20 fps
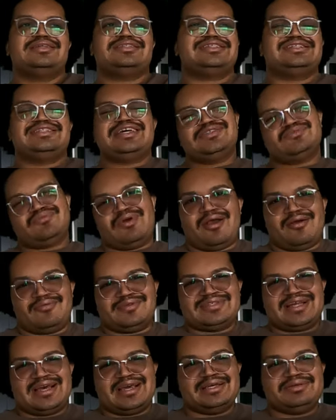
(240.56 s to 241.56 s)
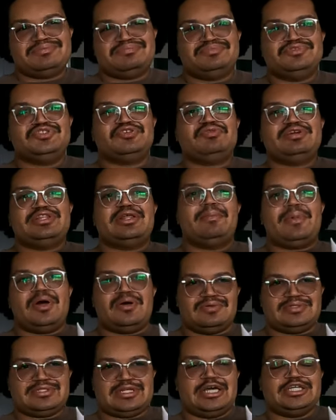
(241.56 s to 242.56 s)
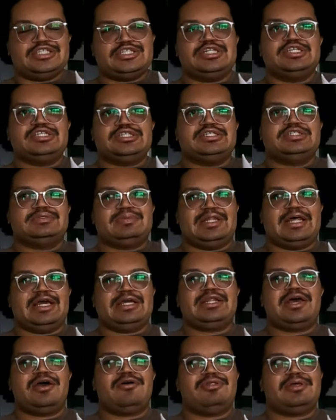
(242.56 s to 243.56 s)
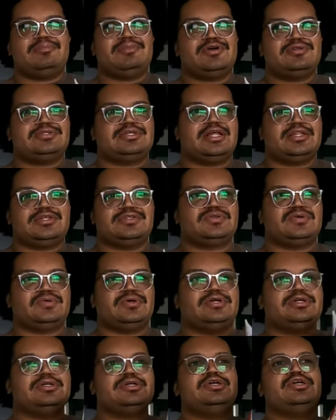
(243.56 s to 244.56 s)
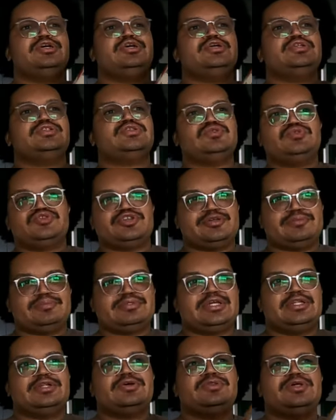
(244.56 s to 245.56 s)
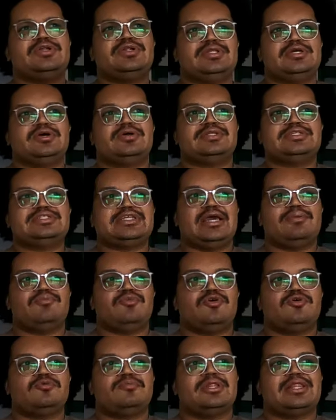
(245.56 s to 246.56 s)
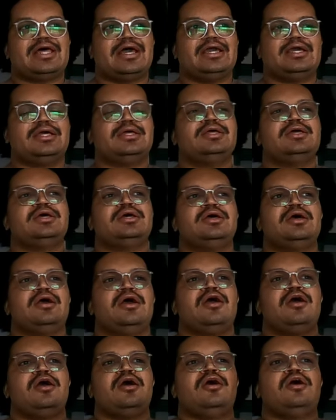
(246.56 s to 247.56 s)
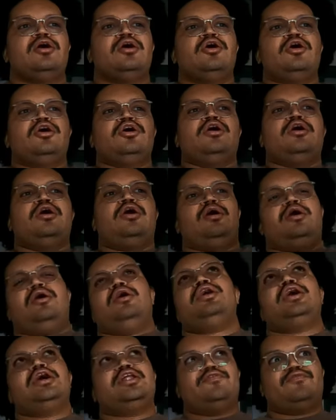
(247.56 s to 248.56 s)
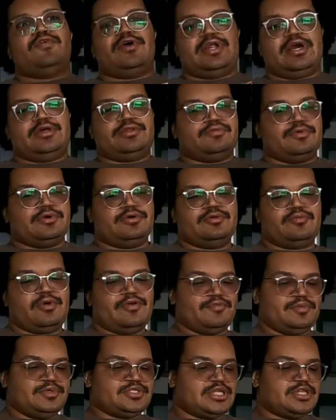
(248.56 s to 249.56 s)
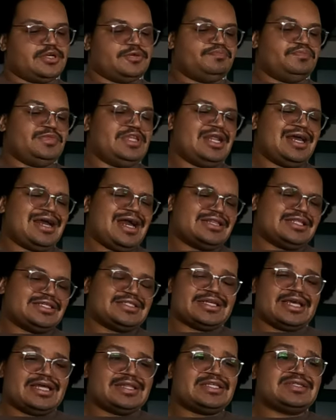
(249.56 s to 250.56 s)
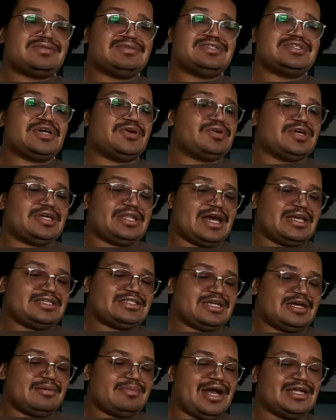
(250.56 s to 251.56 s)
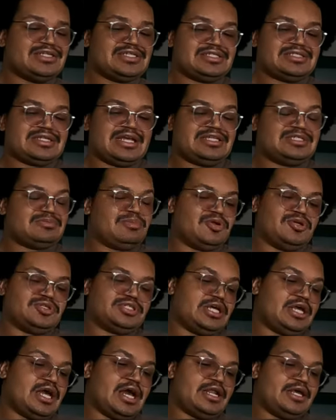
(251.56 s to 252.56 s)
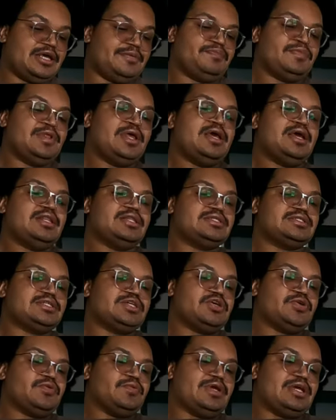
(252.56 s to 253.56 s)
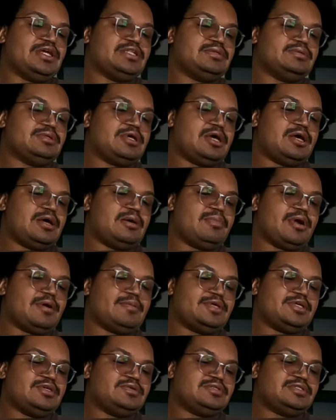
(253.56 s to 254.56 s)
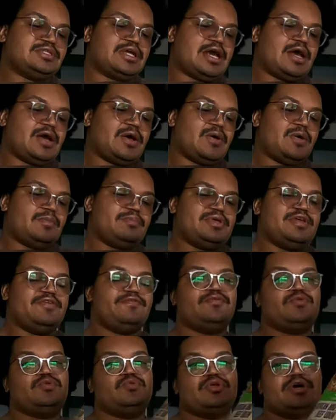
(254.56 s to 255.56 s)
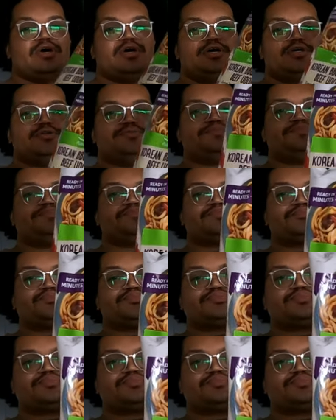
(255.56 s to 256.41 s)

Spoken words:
See, that's what I was like doing the most, and I should have just been like, no, let me go to the other store. Two trips, and they're literally on the same road, but like kind of far down the road away from each other. Then I got this again. This was so good last time. I just like splurged and got it. It's the Korean barbecue style beef udon.